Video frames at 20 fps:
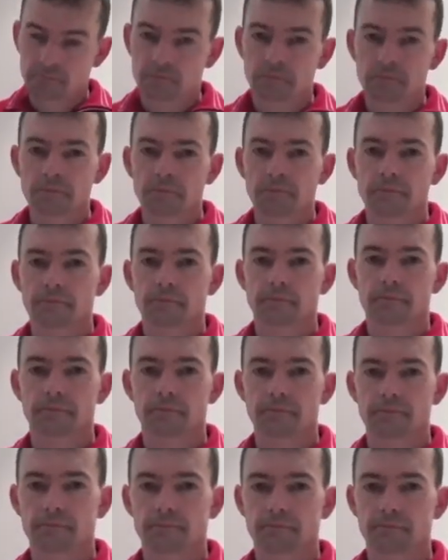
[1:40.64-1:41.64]

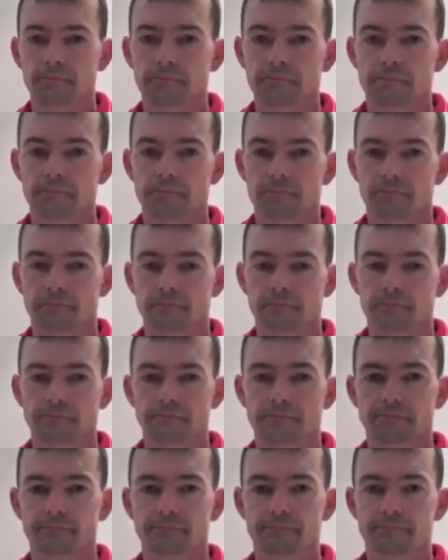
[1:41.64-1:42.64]

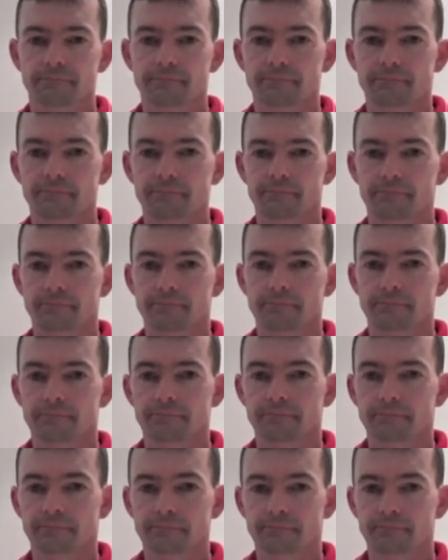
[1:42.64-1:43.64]

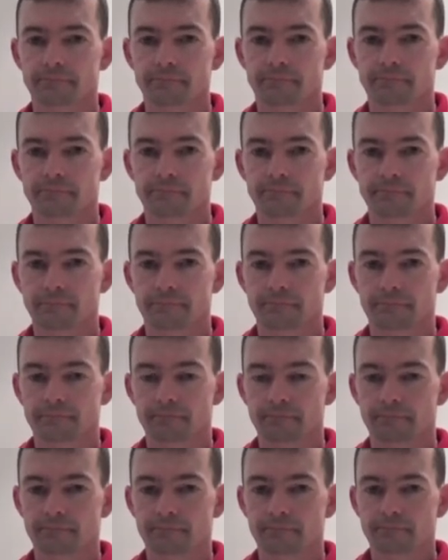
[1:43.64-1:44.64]

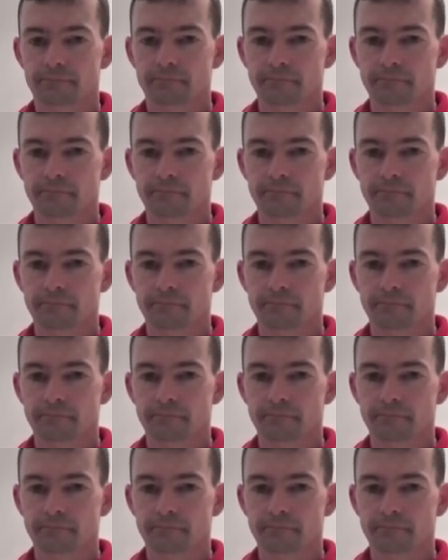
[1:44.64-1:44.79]
[no speech]